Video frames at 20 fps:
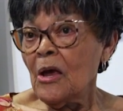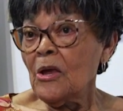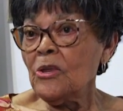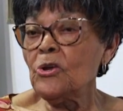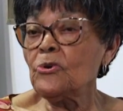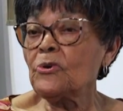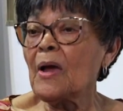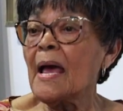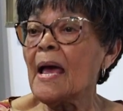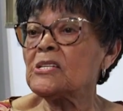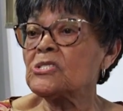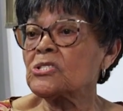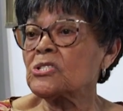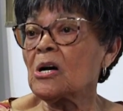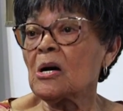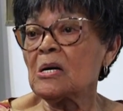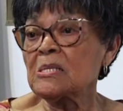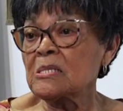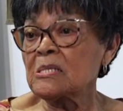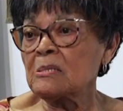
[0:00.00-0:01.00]
You can't
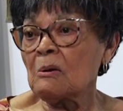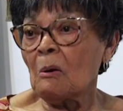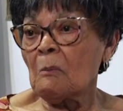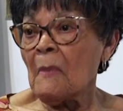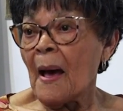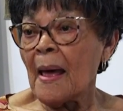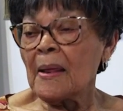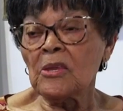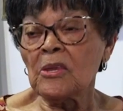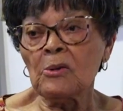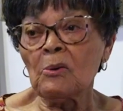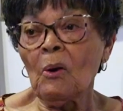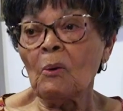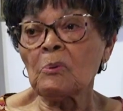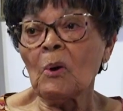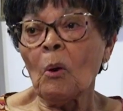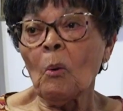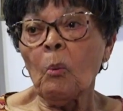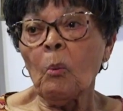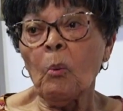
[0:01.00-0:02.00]
judge nobody. You
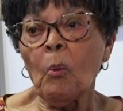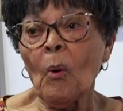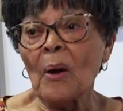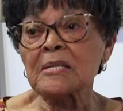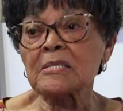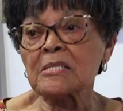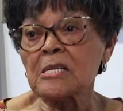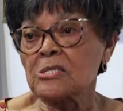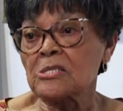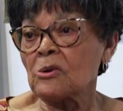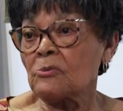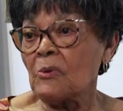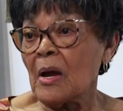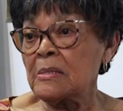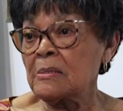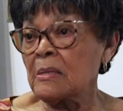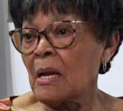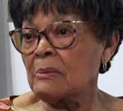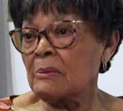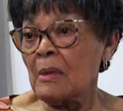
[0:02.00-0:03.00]
don't know what
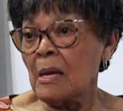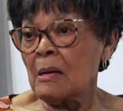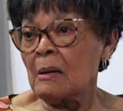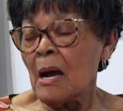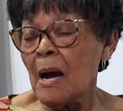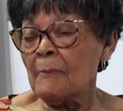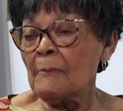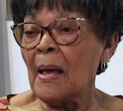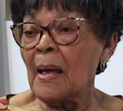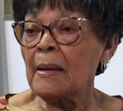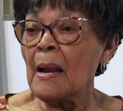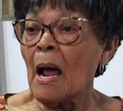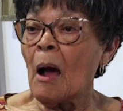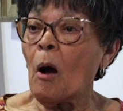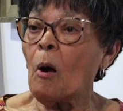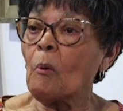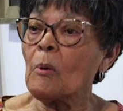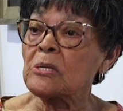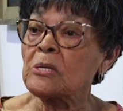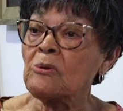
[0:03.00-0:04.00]
situation that they come. And I
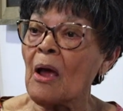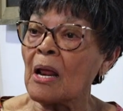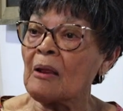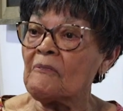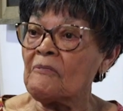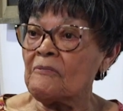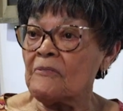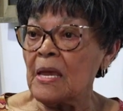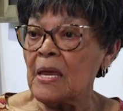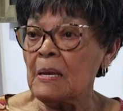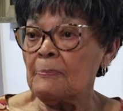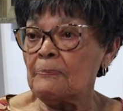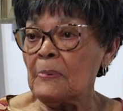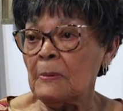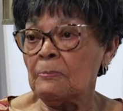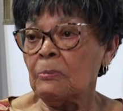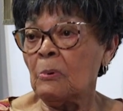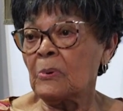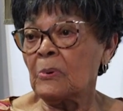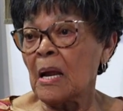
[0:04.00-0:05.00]
always try to feed
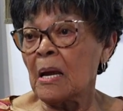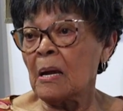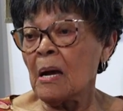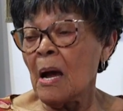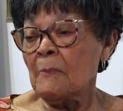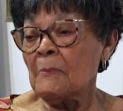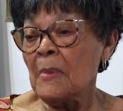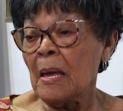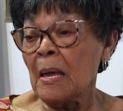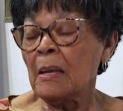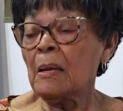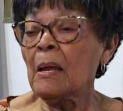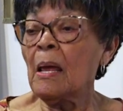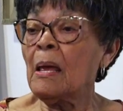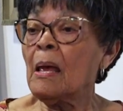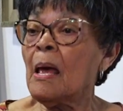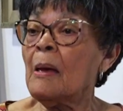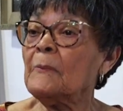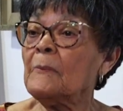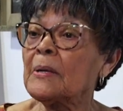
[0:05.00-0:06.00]
people when they come in,
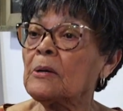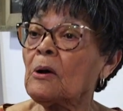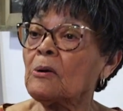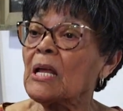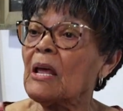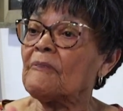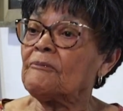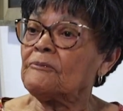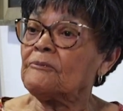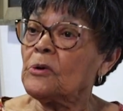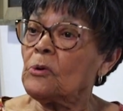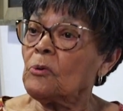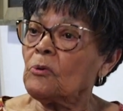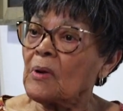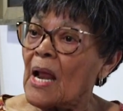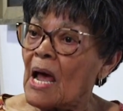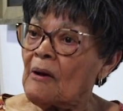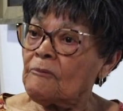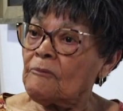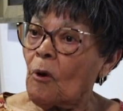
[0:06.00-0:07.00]
because it's
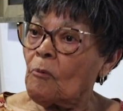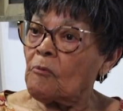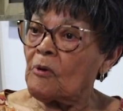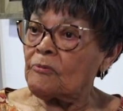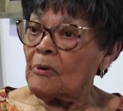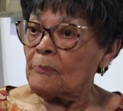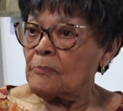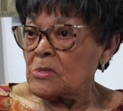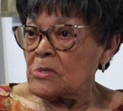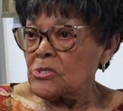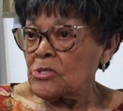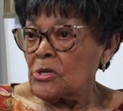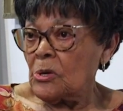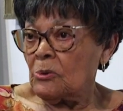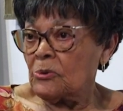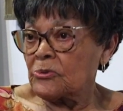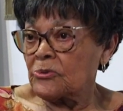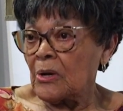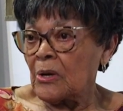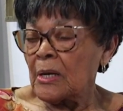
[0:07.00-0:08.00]
food left over from the
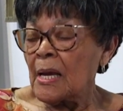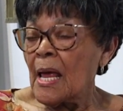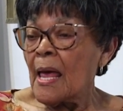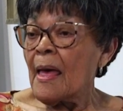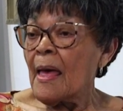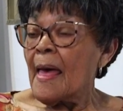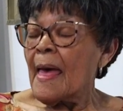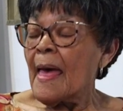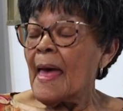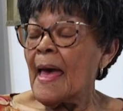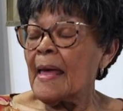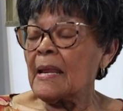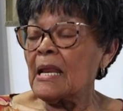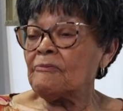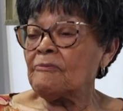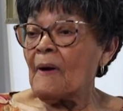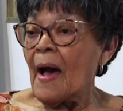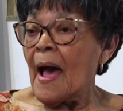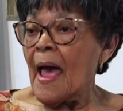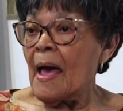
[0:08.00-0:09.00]
children. And
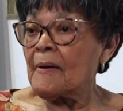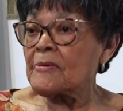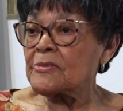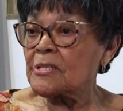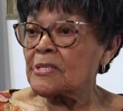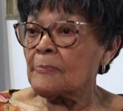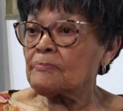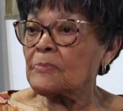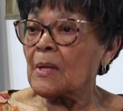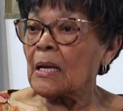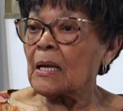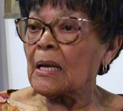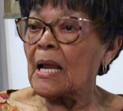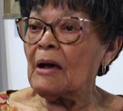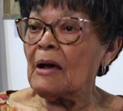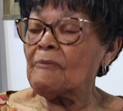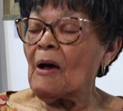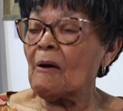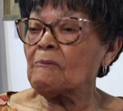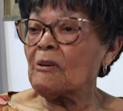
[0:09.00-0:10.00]
if I have something
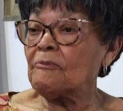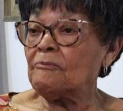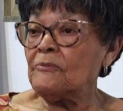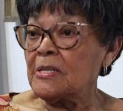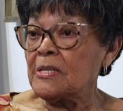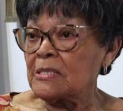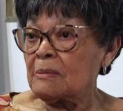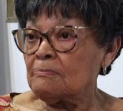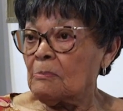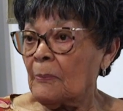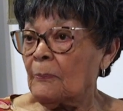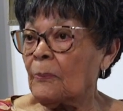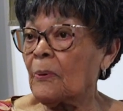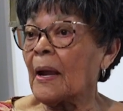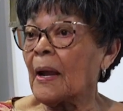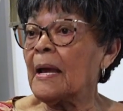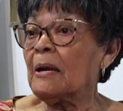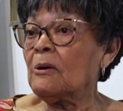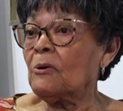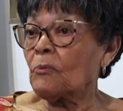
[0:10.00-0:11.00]
left, I would fix them a
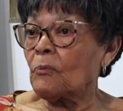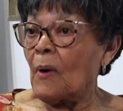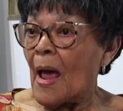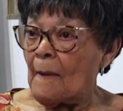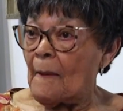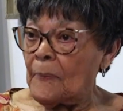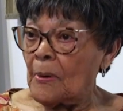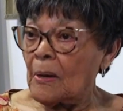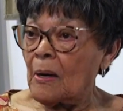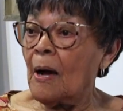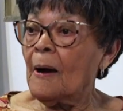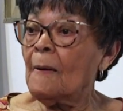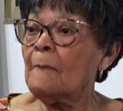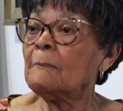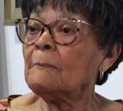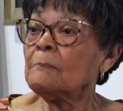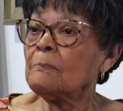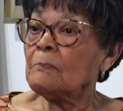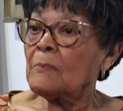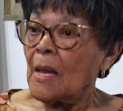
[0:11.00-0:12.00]
plate, wrap it up,
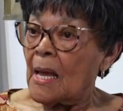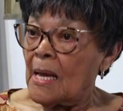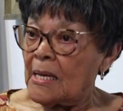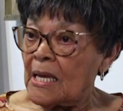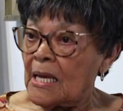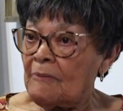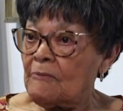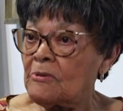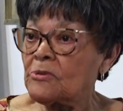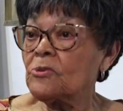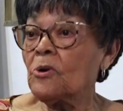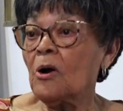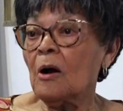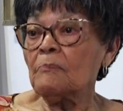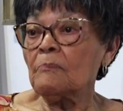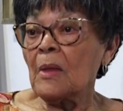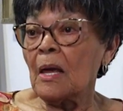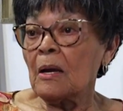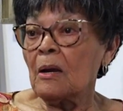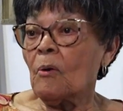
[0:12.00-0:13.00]
and give it to
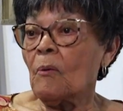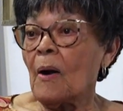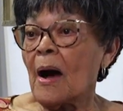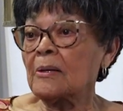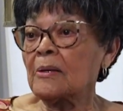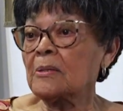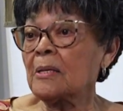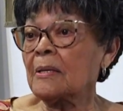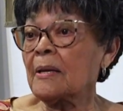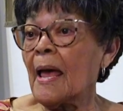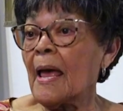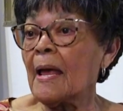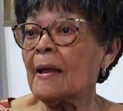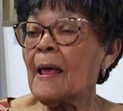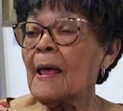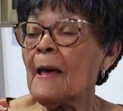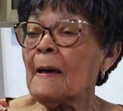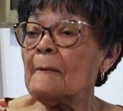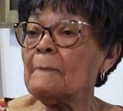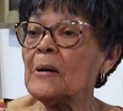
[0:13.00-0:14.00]
them. They go out the gate.